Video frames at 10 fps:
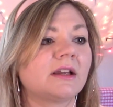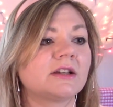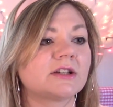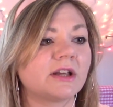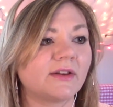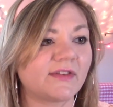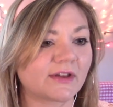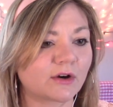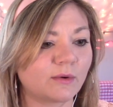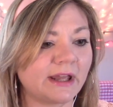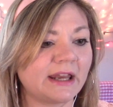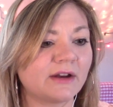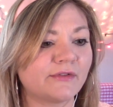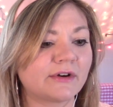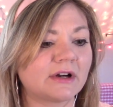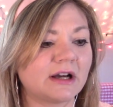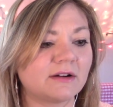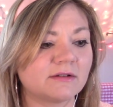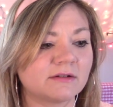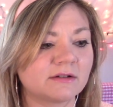She is the queen of her
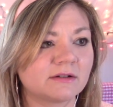own